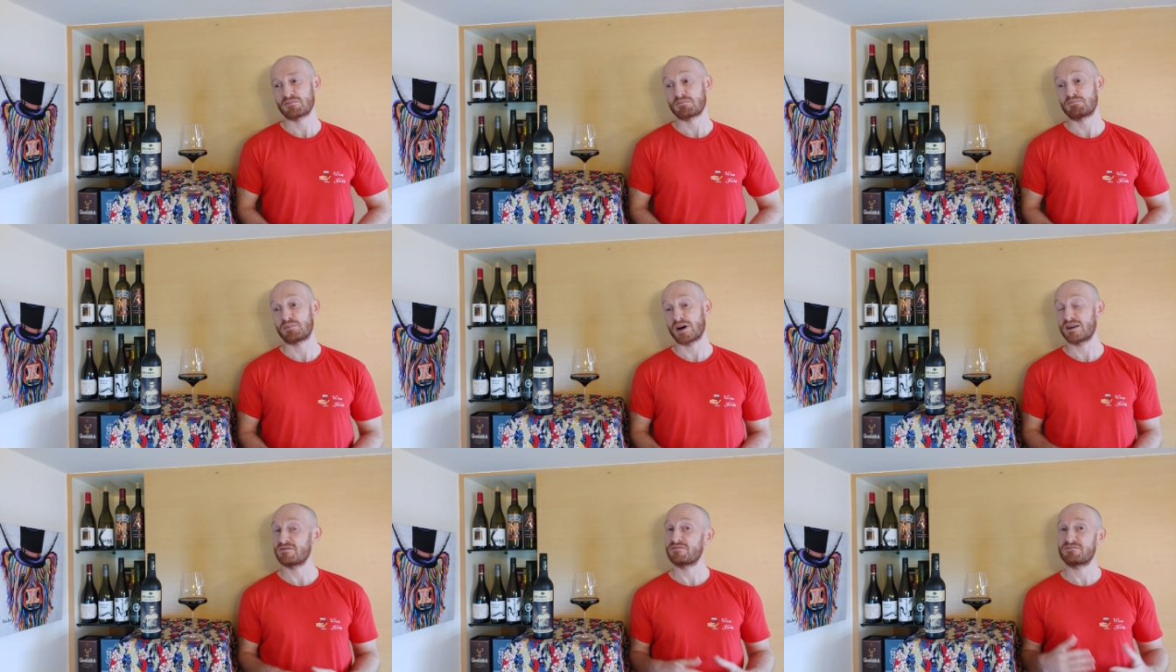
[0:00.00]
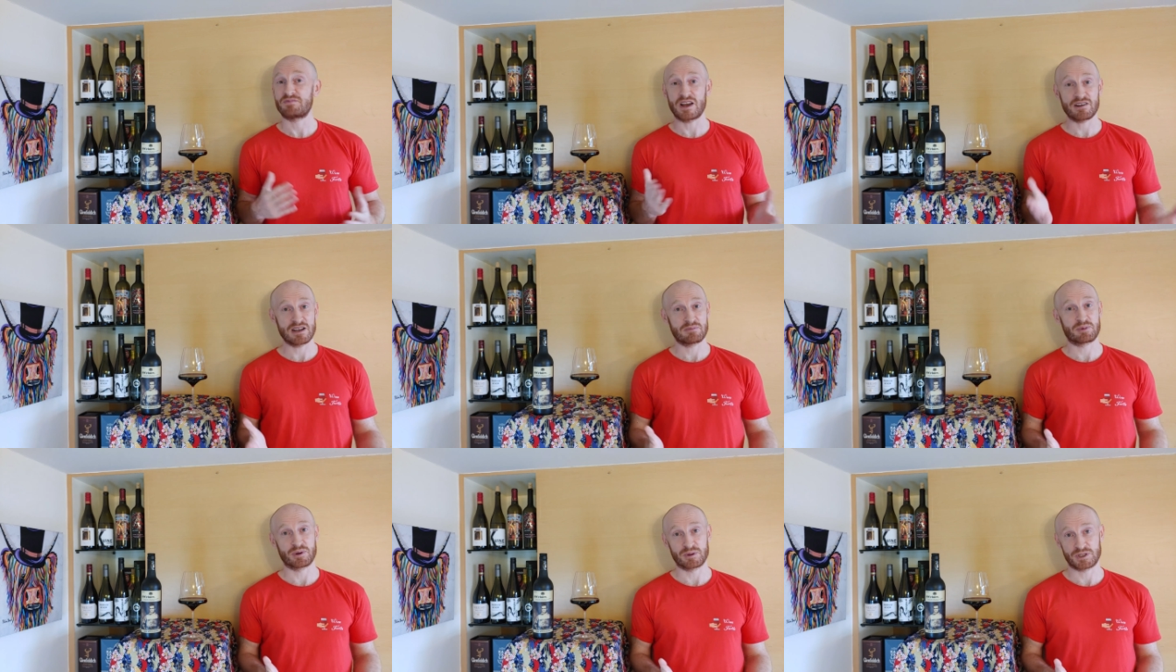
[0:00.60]
but very
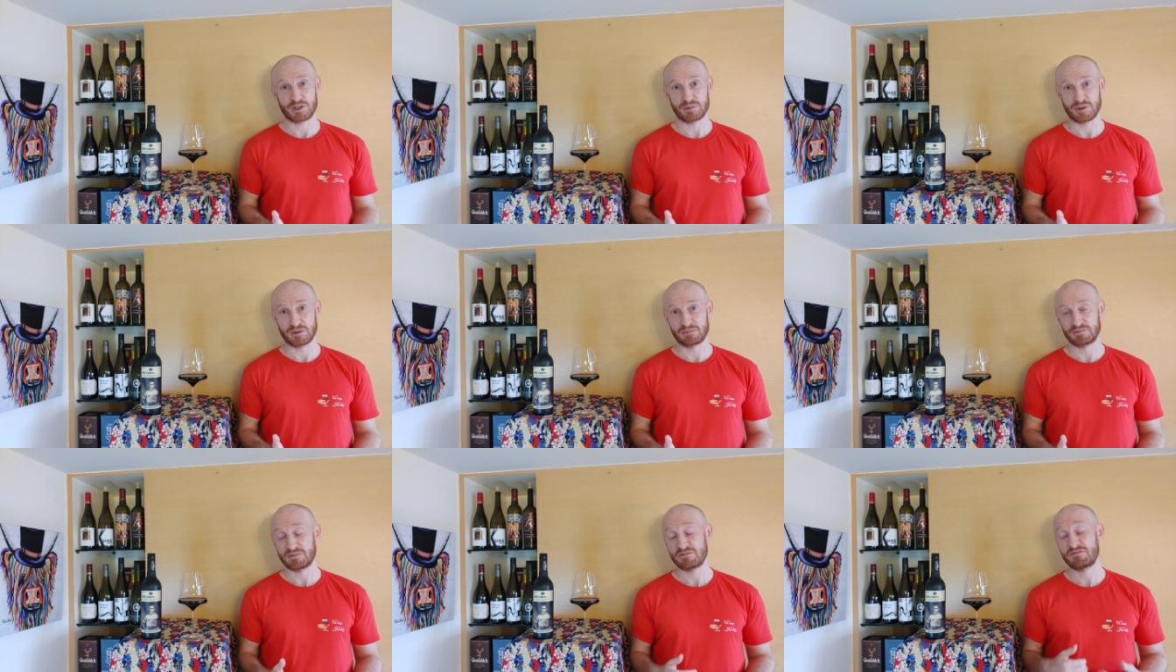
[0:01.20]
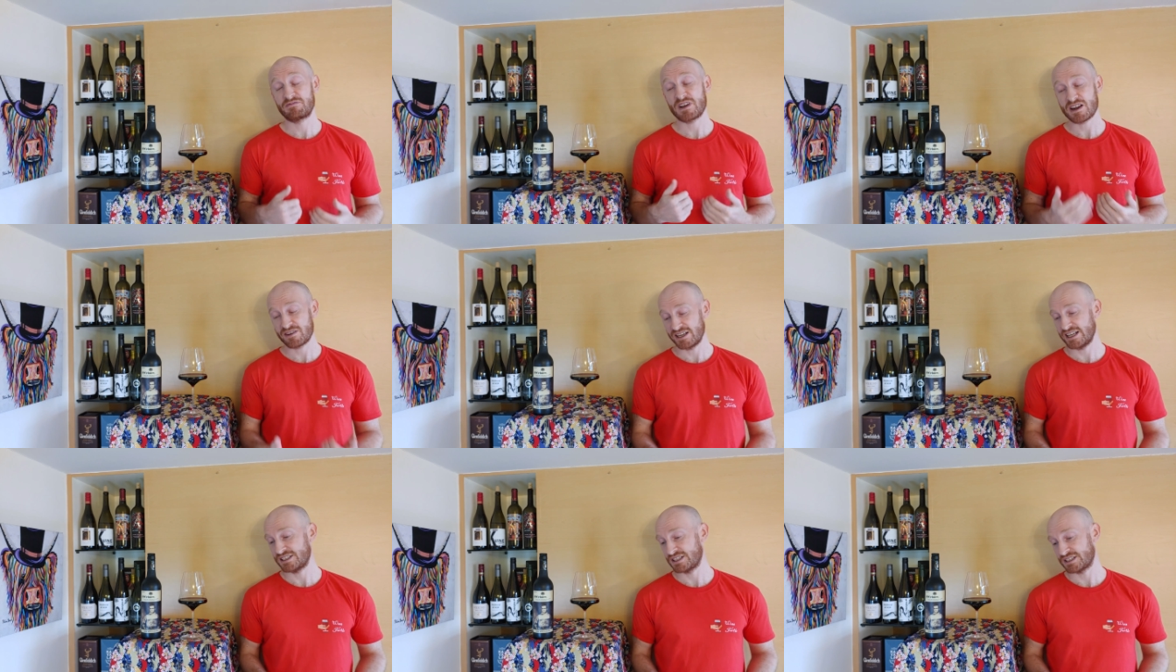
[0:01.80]
approachable,
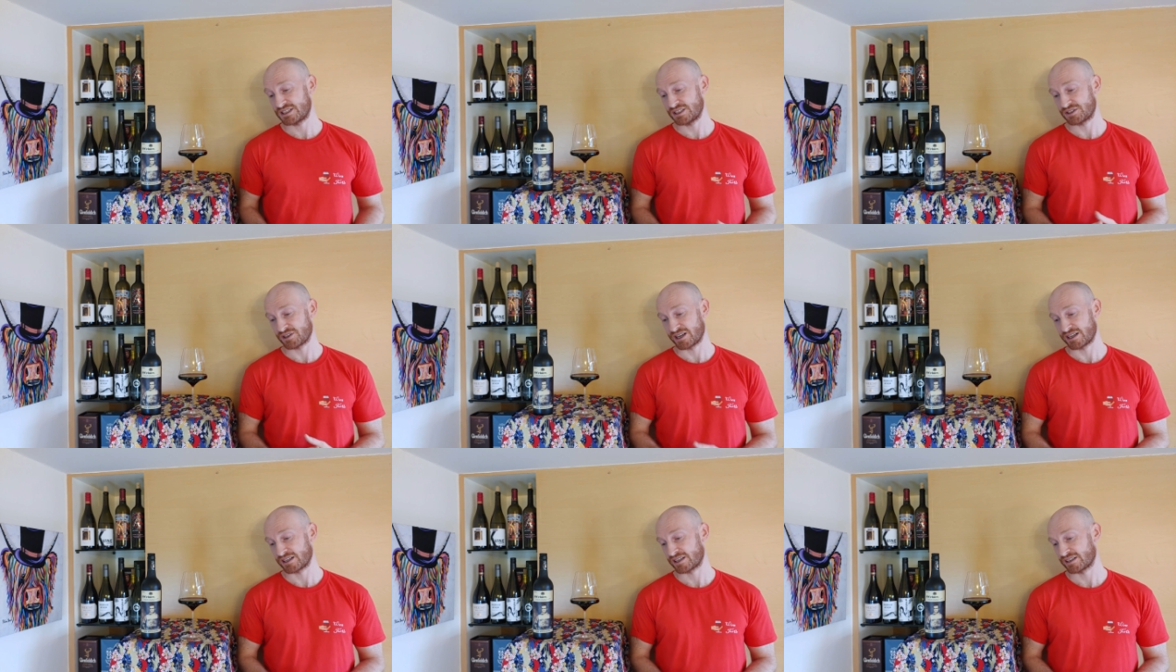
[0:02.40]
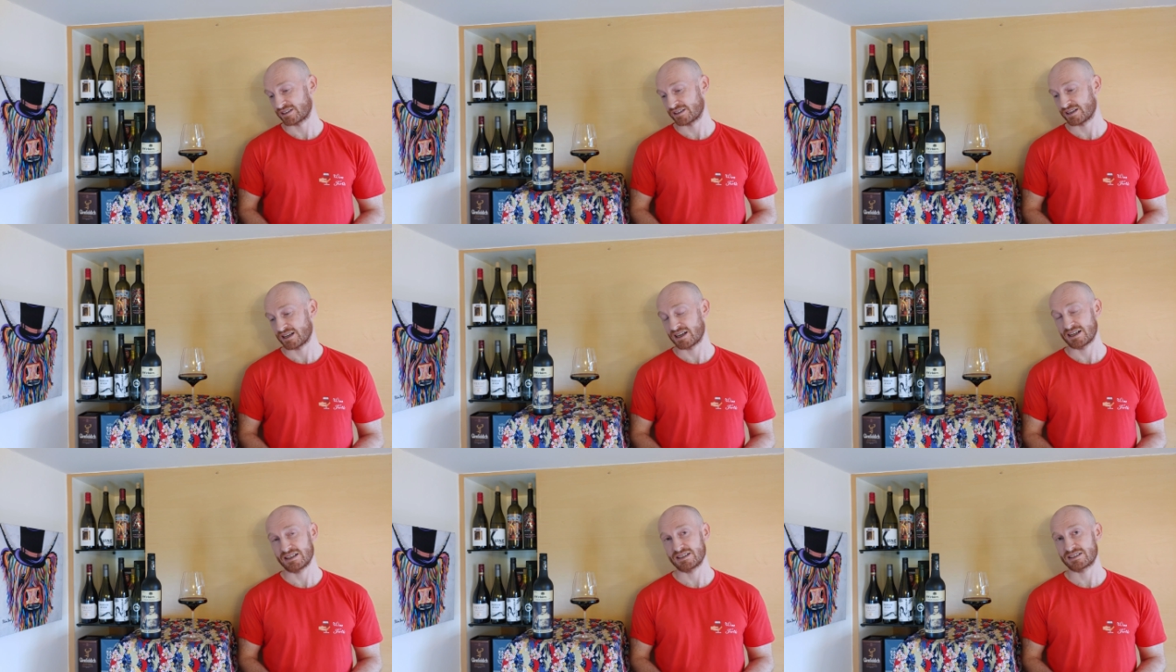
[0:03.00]
very easy to drink,
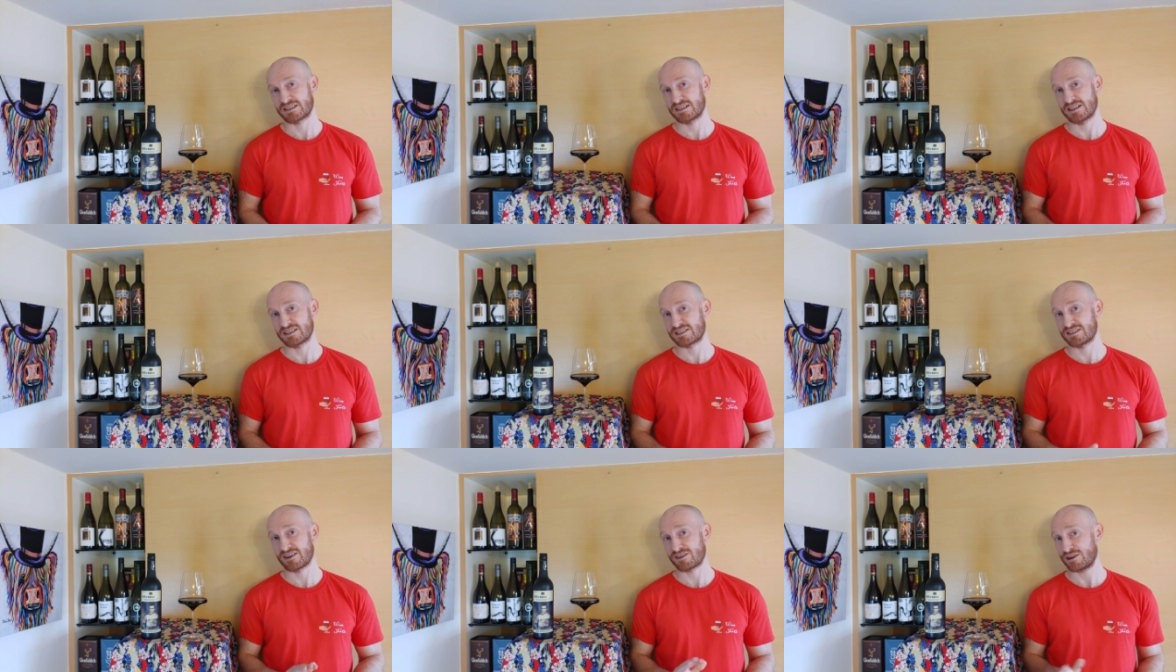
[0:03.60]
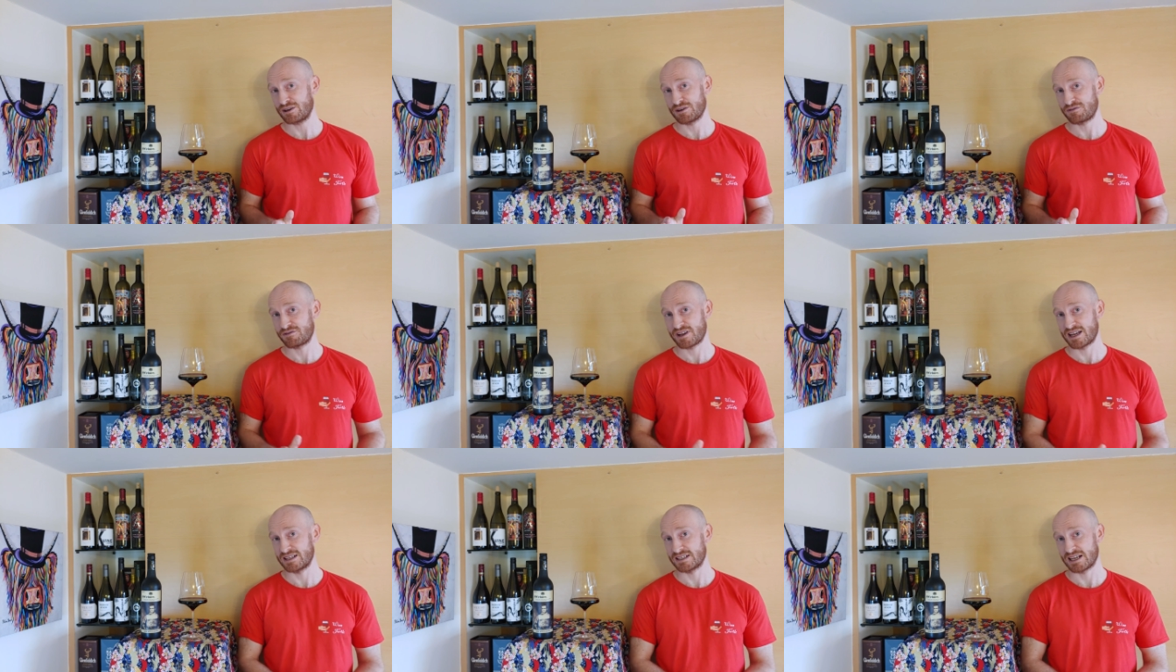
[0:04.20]
and it's not going to
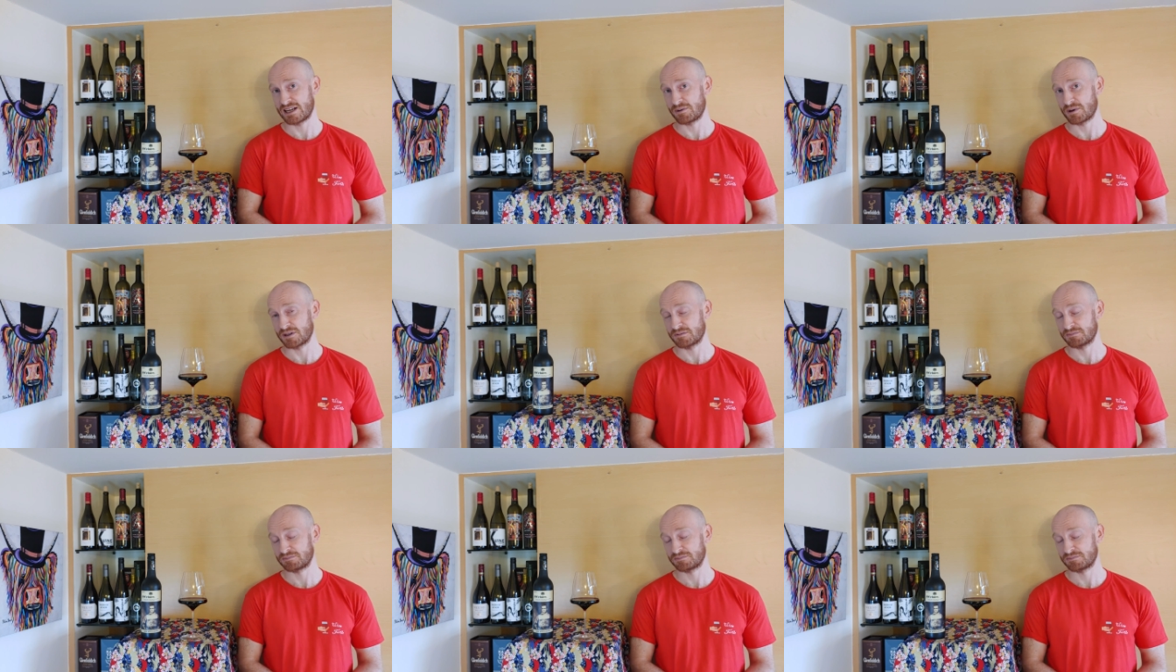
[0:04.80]
offend anyone.